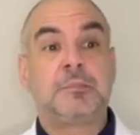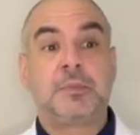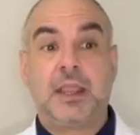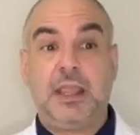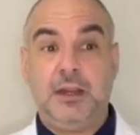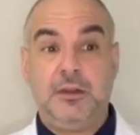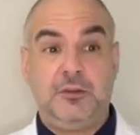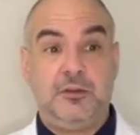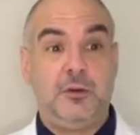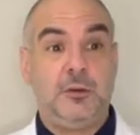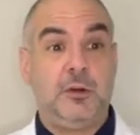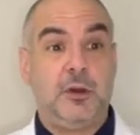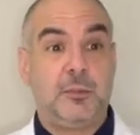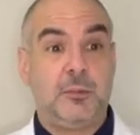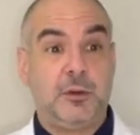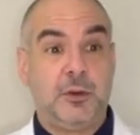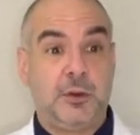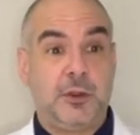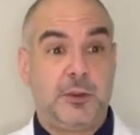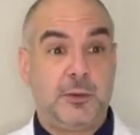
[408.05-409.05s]
And do
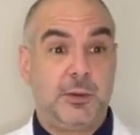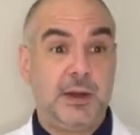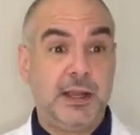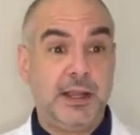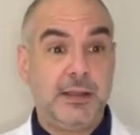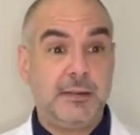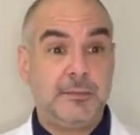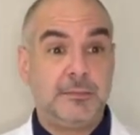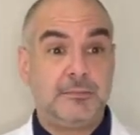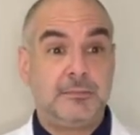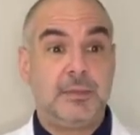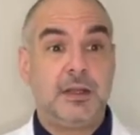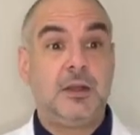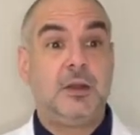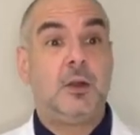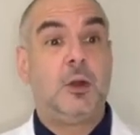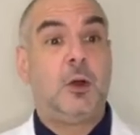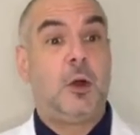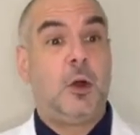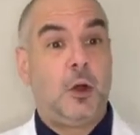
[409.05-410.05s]
number 3,
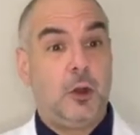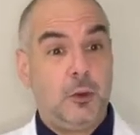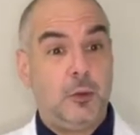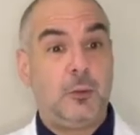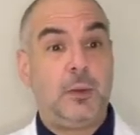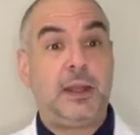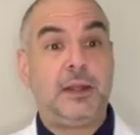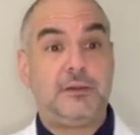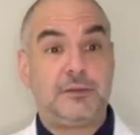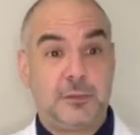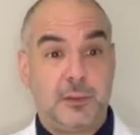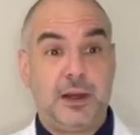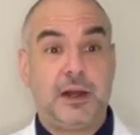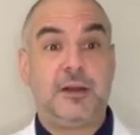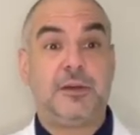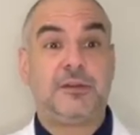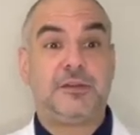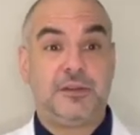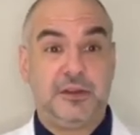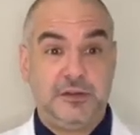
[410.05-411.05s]
always
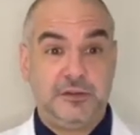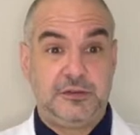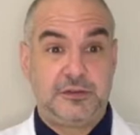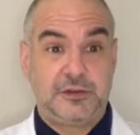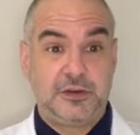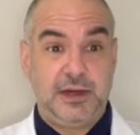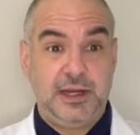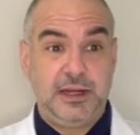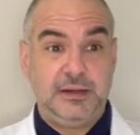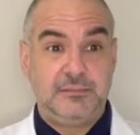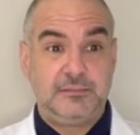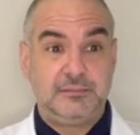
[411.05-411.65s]
wear sunscreen.